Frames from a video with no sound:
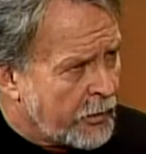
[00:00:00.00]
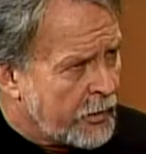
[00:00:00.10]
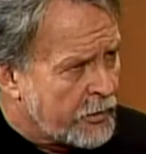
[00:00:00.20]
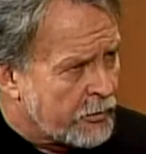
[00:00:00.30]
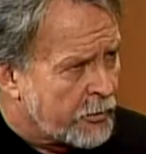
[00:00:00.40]

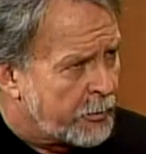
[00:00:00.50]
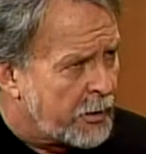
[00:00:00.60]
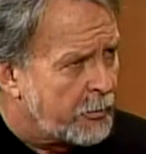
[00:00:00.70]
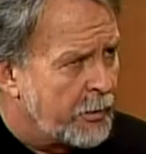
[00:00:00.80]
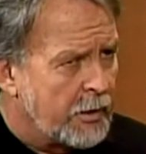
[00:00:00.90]
initiatives, the
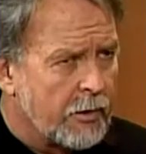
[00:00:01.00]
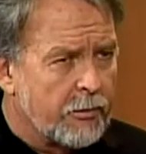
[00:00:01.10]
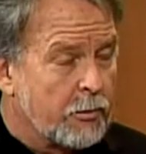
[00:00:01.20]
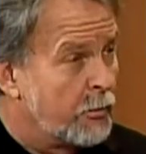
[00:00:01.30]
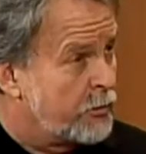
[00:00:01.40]
BEP and
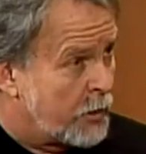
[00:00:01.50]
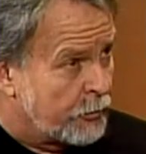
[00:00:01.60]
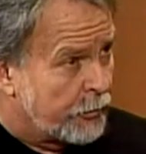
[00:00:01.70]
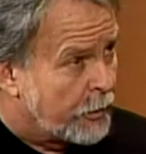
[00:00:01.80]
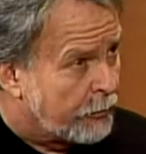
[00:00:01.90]
other things, we've
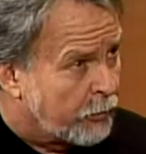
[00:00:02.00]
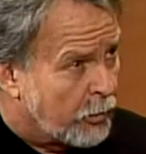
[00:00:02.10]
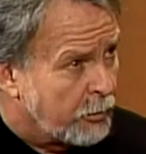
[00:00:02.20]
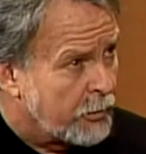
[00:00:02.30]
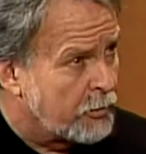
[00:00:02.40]
changed funding
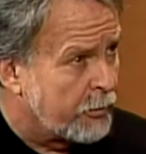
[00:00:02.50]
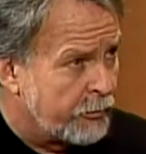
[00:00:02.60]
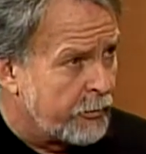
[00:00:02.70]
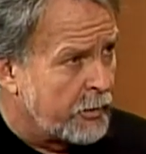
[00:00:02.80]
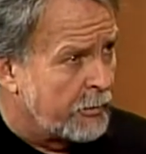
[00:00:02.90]
formulas,
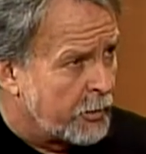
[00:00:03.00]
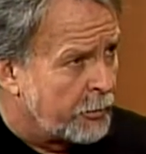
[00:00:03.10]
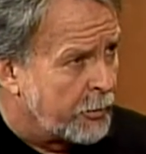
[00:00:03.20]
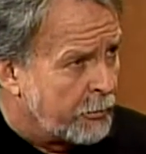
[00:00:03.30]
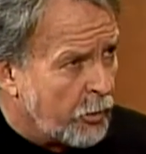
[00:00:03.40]
we've attempted
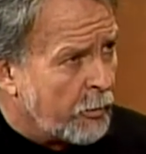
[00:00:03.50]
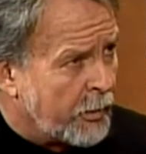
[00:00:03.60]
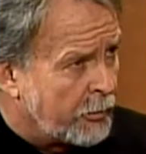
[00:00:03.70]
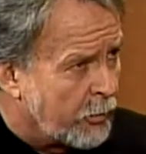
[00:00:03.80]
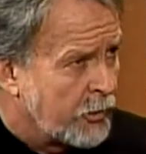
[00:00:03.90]
to put more
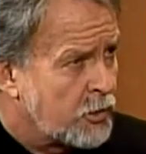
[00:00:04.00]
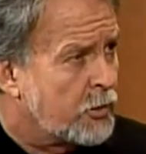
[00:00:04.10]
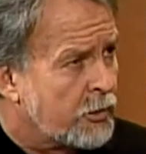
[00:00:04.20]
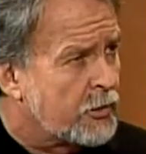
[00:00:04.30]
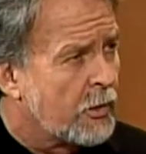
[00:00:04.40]
money where the
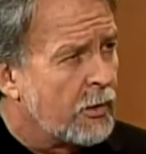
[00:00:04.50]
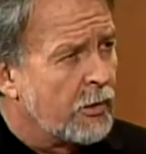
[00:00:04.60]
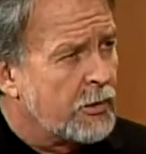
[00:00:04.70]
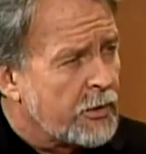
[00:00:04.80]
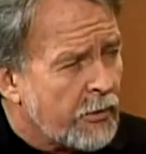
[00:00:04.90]
students are,
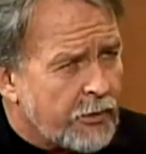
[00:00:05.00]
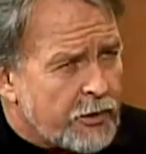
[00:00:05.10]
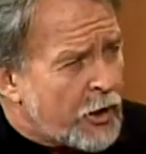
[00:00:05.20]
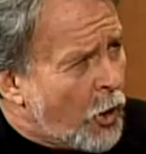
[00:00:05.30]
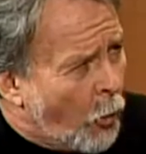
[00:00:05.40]
all these other
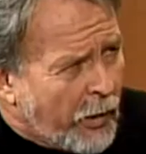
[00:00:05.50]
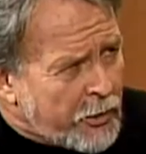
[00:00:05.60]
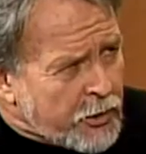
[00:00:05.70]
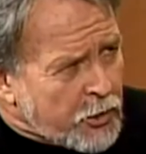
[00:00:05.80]
things. What is the